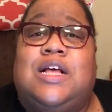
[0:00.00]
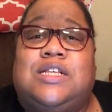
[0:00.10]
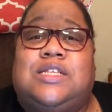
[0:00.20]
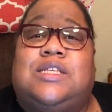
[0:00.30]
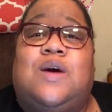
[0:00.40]

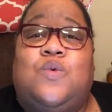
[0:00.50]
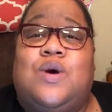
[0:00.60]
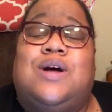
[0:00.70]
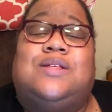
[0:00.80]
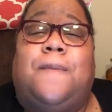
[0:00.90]

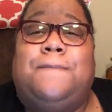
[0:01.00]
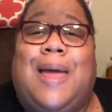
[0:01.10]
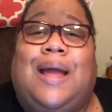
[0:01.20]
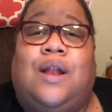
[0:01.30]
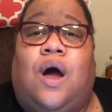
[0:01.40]
Someone's
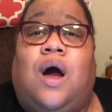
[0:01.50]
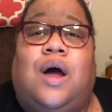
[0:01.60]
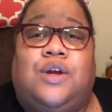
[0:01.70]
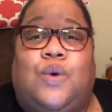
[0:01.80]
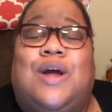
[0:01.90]
banging on
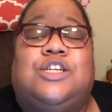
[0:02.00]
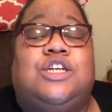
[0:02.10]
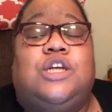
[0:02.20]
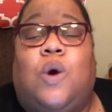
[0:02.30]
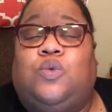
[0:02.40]
her door, and
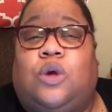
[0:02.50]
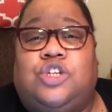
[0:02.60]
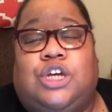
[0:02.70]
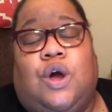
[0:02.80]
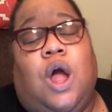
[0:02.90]
she knows
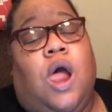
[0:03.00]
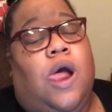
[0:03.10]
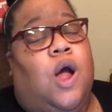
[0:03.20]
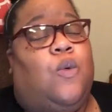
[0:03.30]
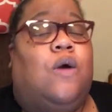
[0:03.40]
Rochelle.
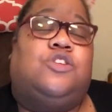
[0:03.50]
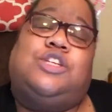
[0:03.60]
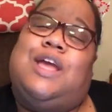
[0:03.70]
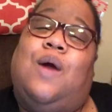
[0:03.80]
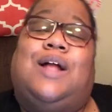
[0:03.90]

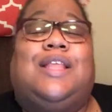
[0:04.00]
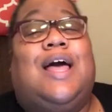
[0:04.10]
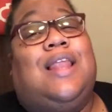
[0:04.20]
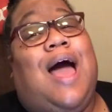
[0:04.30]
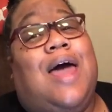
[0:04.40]
Rochelle, get the
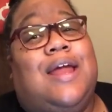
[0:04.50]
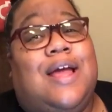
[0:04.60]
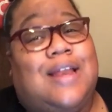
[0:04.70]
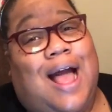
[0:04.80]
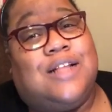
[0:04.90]
hell out of
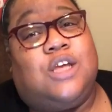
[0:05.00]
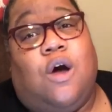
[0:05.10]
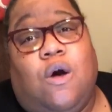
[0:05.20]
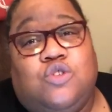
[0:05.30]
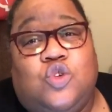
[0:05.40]
here now. I
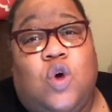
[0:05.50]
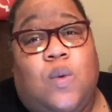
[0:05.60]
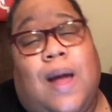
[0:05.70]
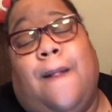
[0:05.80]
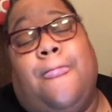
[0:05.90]
told you, go
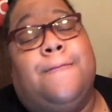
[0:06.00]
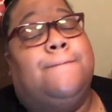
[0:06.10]
away.